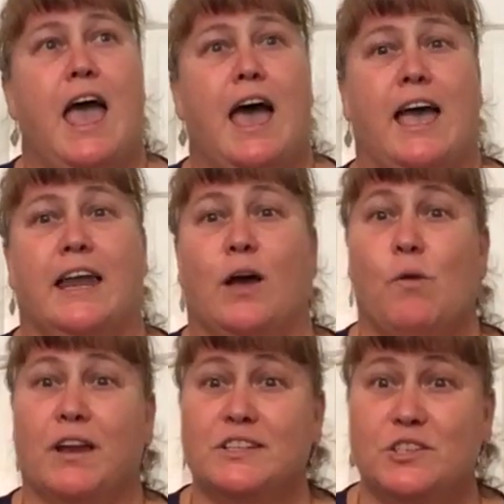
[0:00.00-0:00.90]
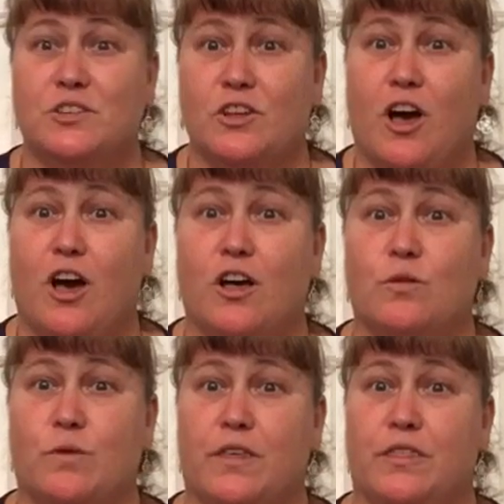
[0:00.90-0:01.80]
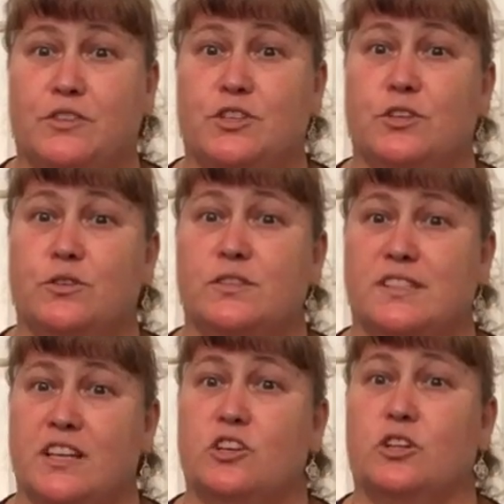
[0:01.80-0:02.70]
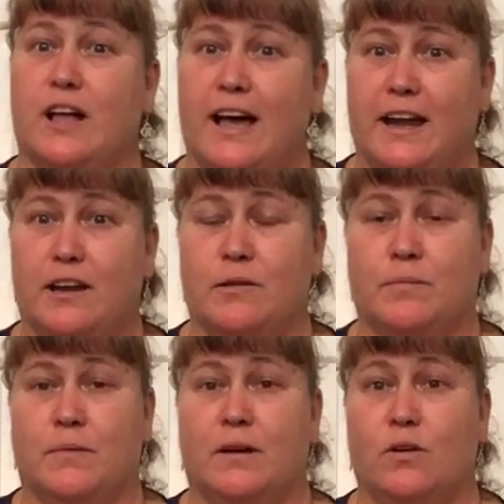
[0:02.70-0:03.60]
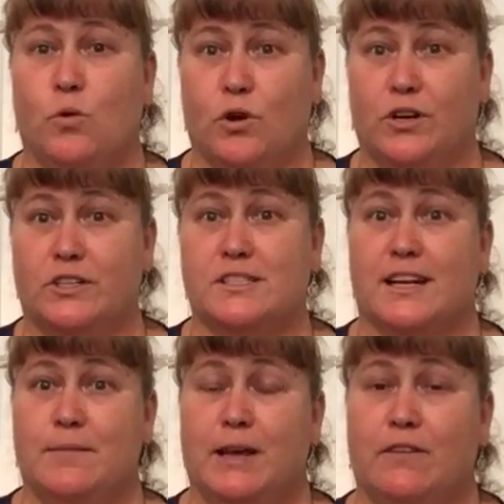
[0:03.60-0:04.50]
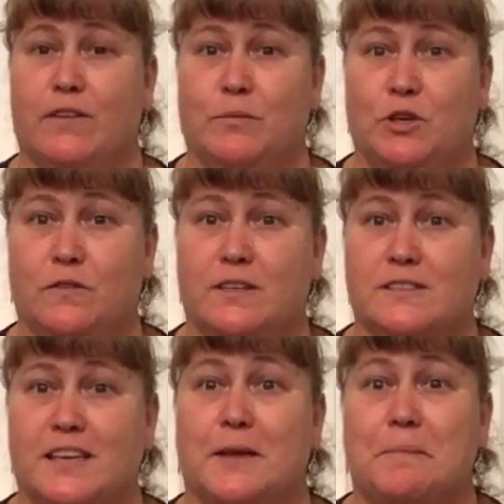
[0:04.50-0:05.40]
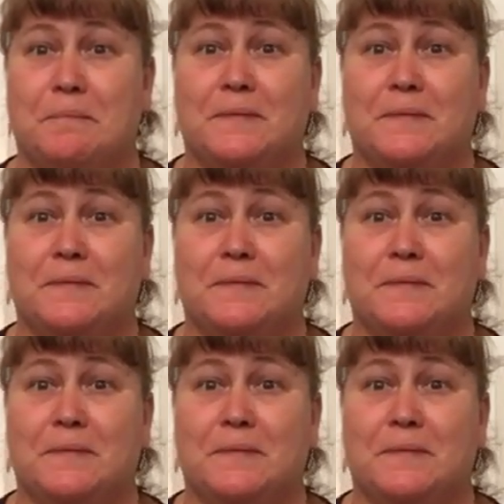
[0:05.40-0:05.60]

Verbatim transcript: And I wanted to do the haul with two single item orders that I made from QVC.